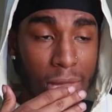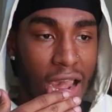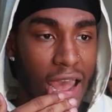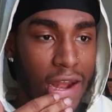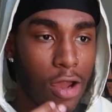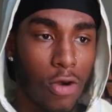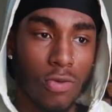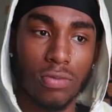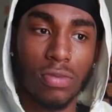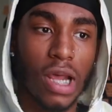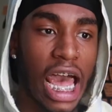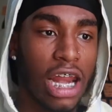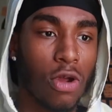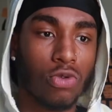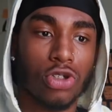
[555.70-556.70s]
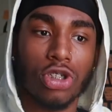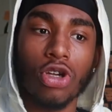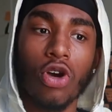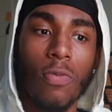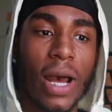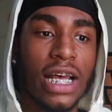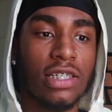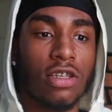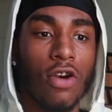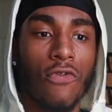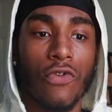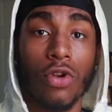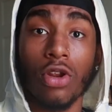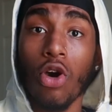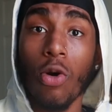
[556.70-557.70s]
I don't I don't show myself
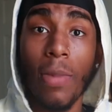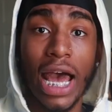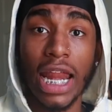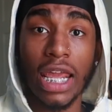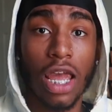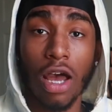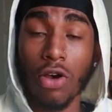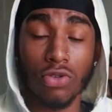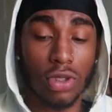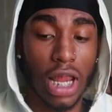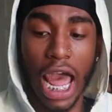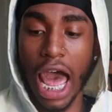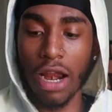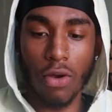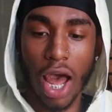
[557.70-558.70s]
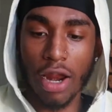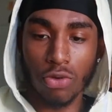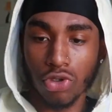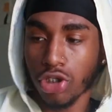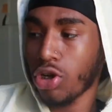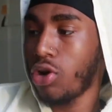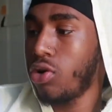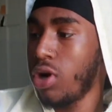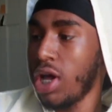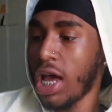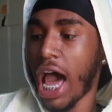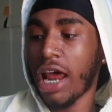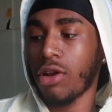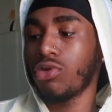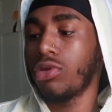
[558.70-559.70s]
for nobody else. Like I don't I don't show
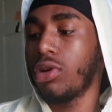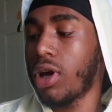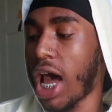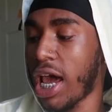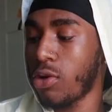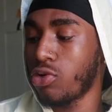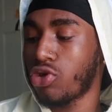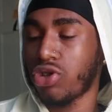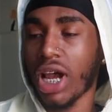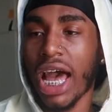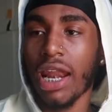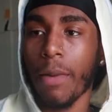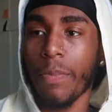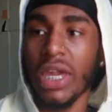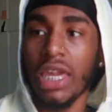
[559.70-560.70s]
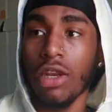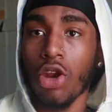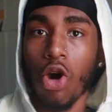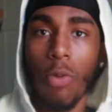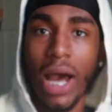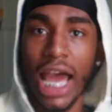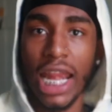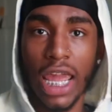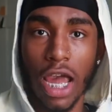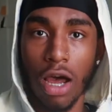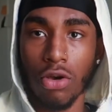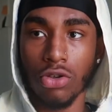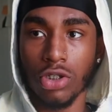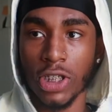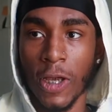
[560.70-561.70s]
I don't I don't try to be nobody
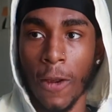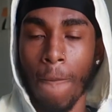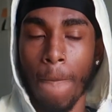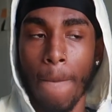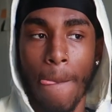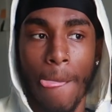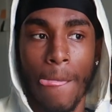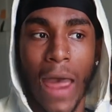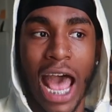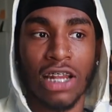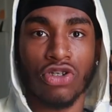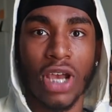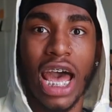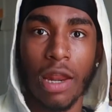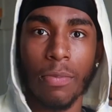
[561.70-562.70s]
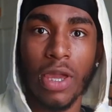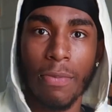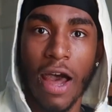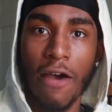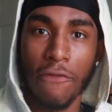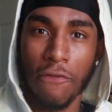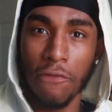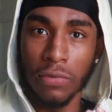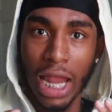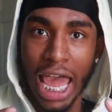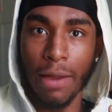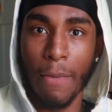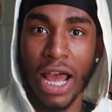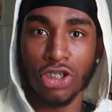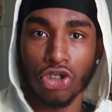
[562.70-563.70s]
else. I try to be my
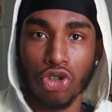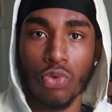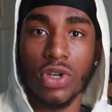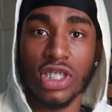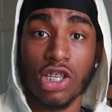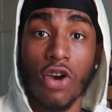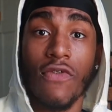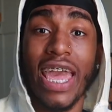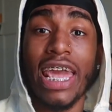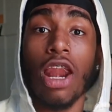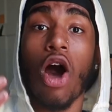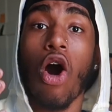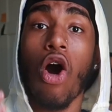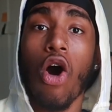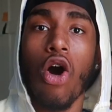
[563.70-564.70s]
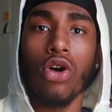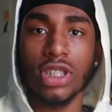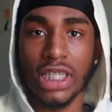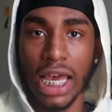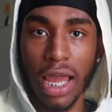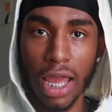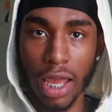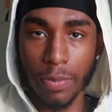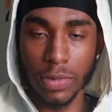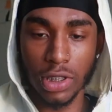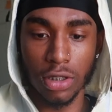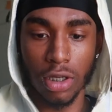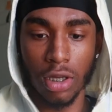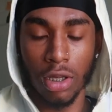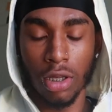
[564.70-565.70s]
like my truest self at all times.